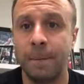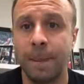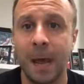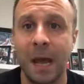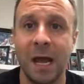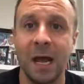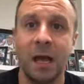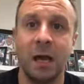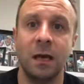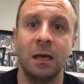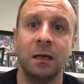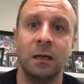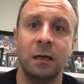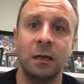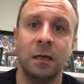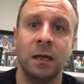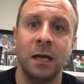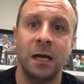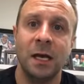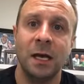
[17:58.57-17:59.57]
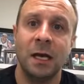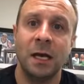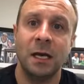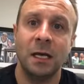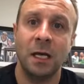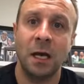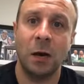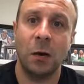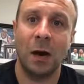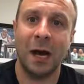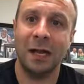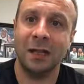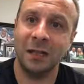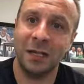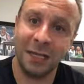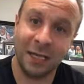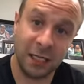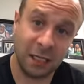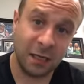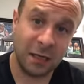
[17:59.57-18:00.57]
And, you know, I
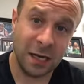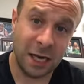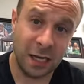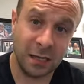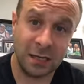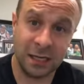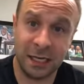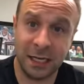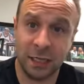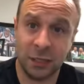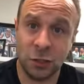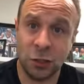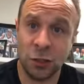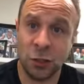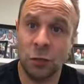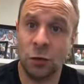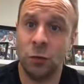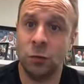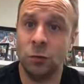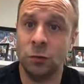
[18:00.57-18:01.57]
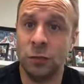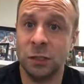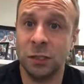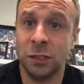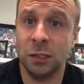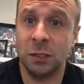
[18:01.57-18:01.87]
think it shows.